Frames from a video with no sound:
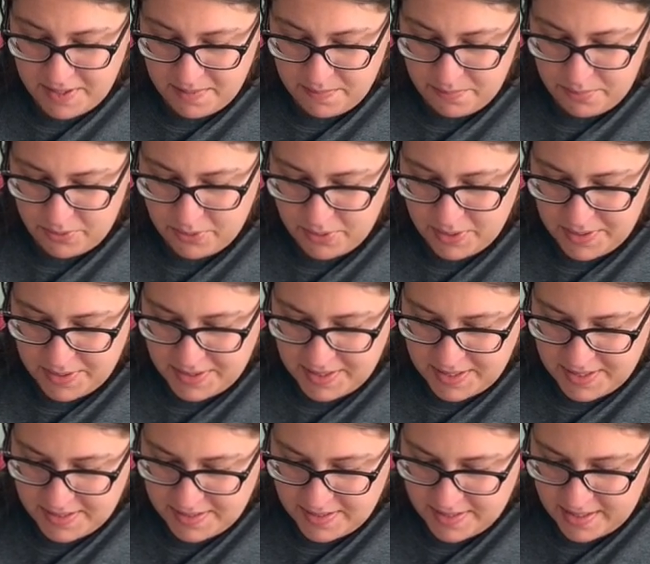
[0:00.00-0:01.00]
important
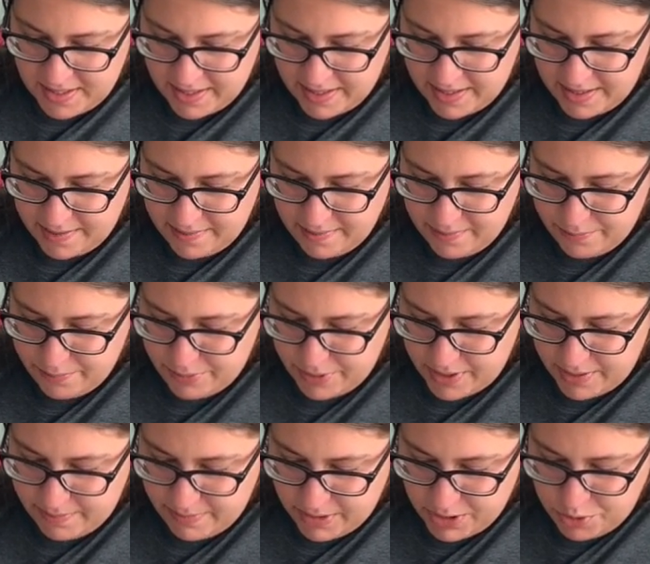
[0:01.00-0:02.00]
things that I
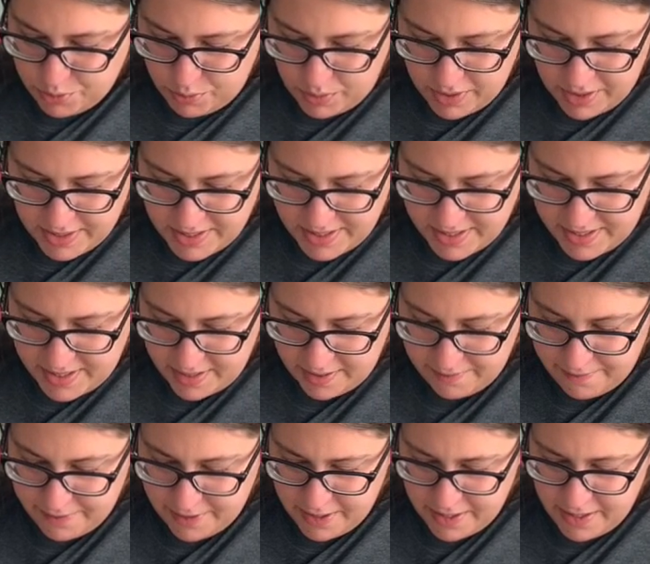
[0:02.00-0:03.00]
pretty much wanted to
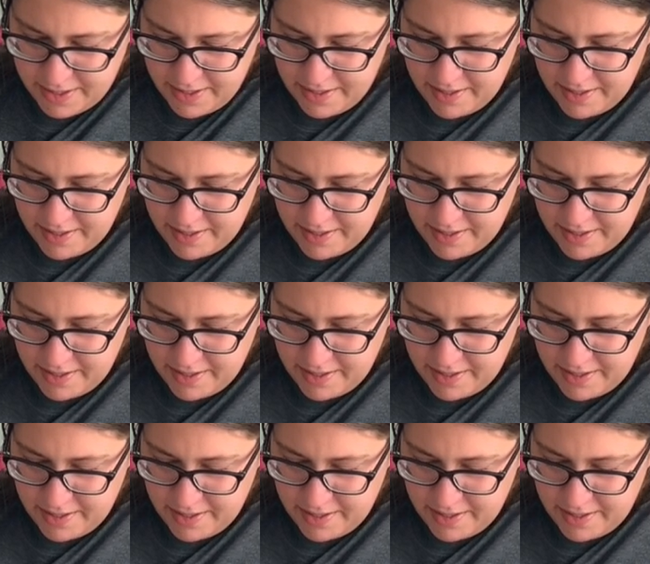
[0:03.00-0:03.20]
cover.